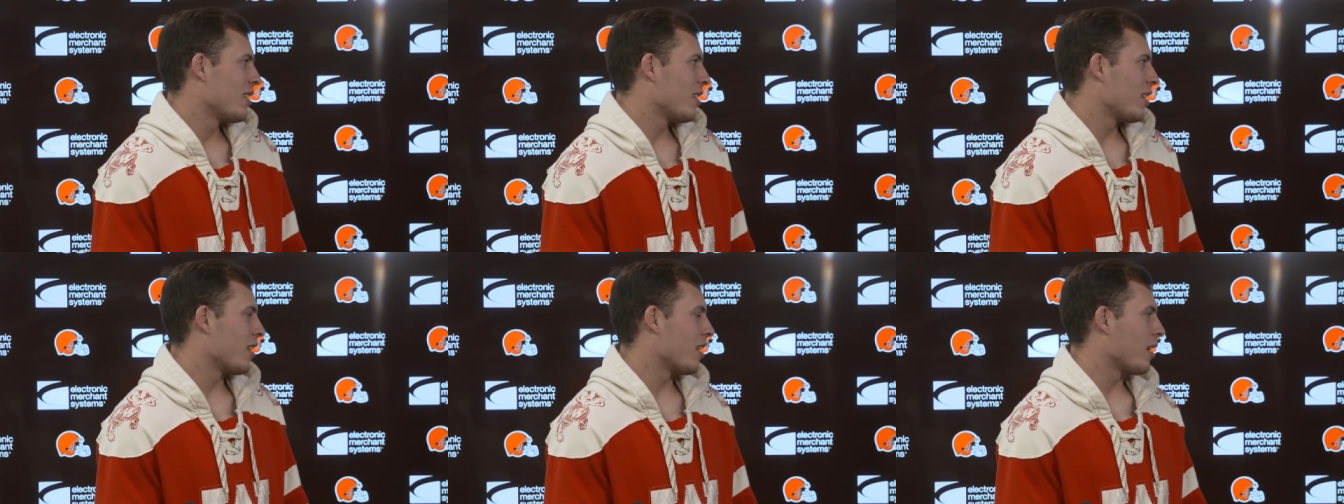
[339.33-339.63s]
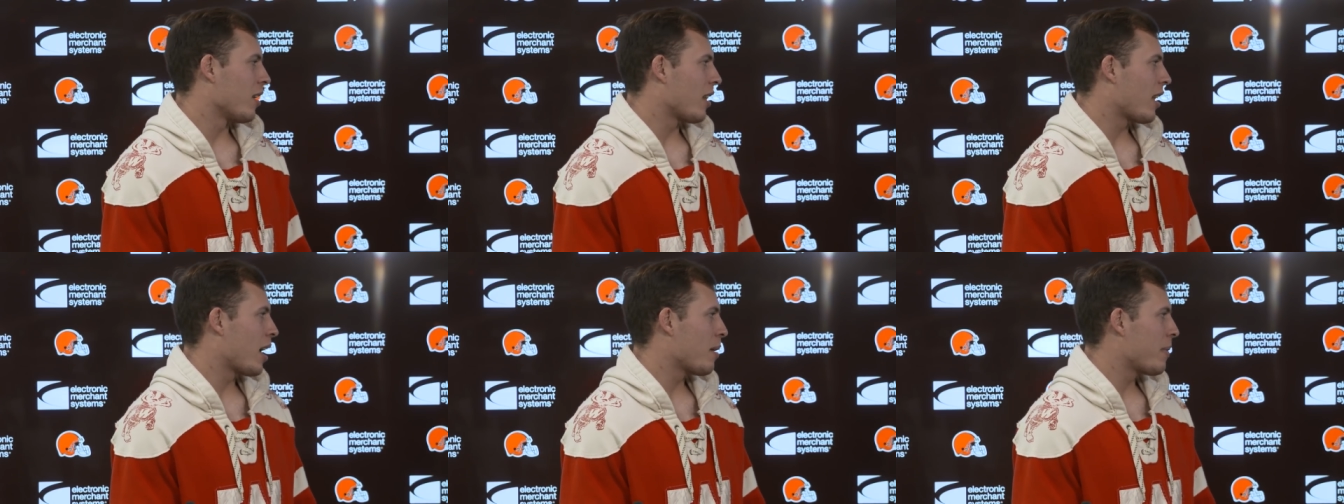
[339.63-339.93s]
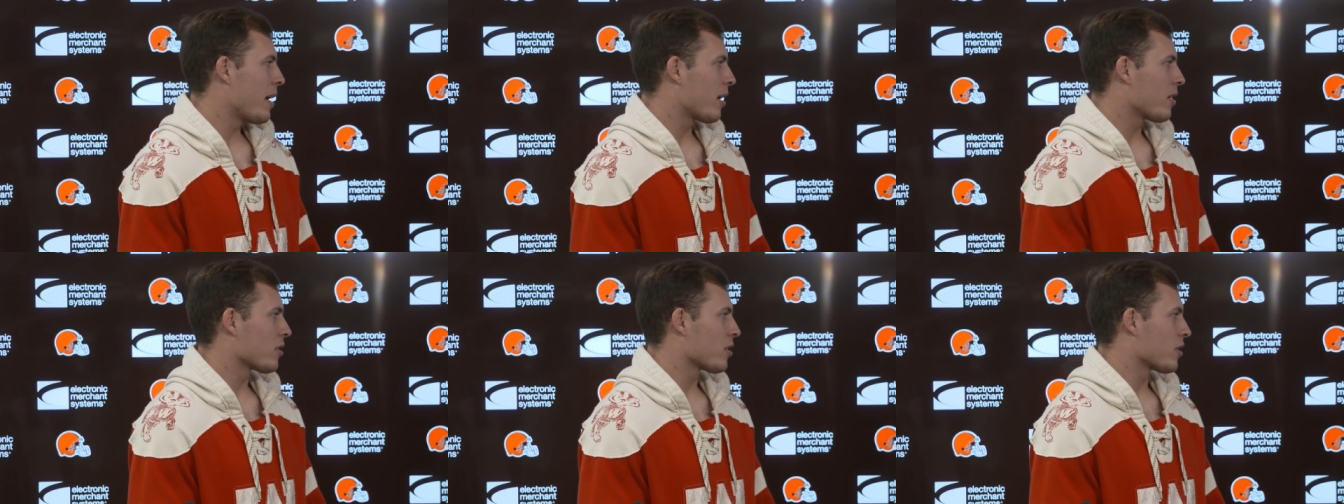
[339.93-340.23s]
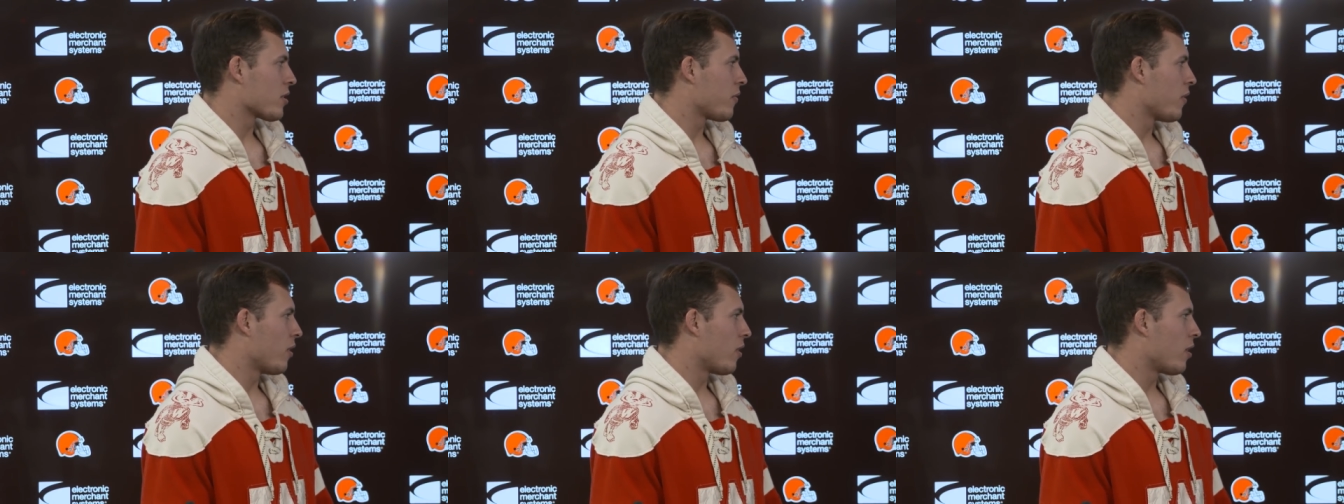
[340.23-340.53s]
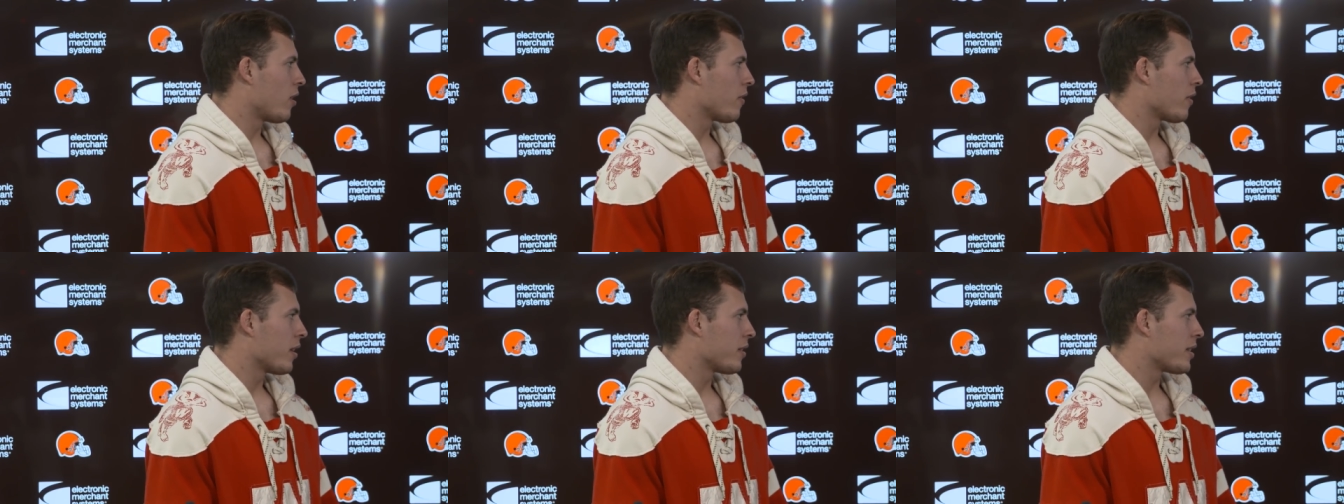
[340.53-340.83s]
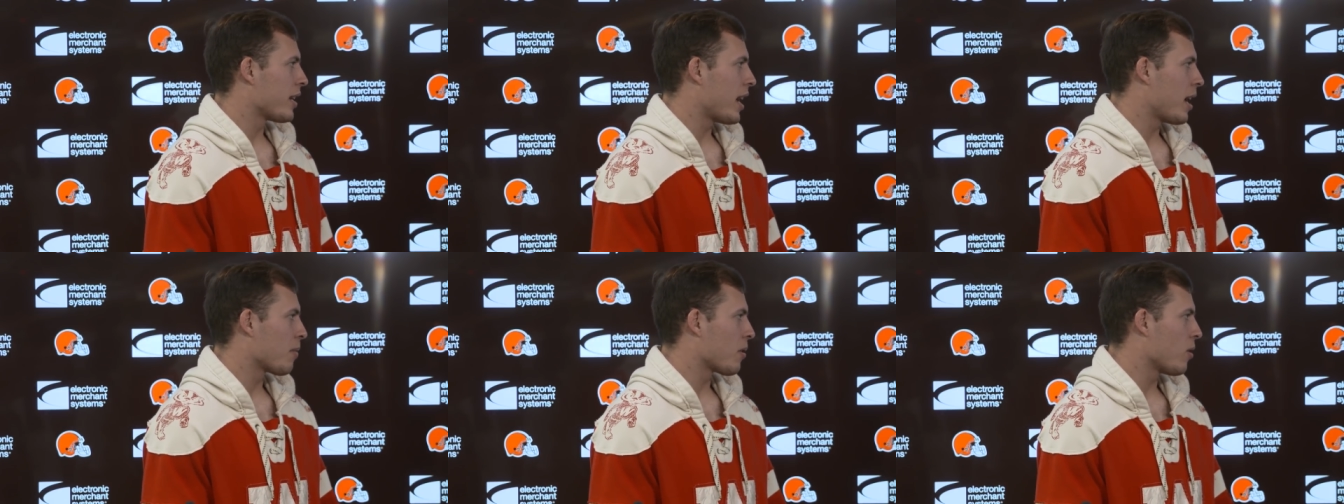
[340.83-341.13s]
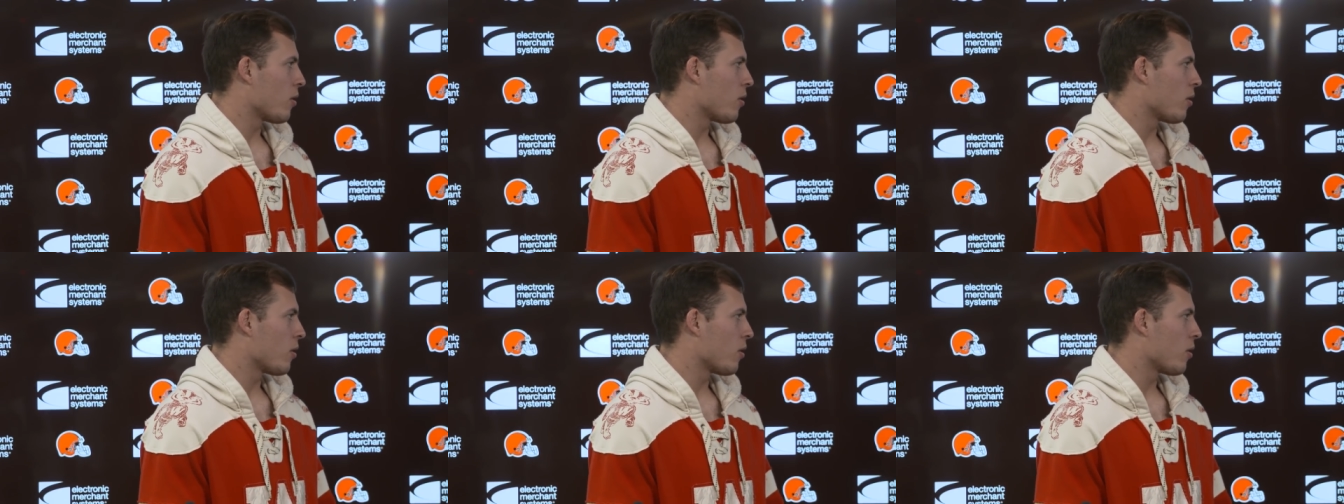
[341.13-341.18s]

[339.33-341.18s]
Uh, linebackers were flowing over the top,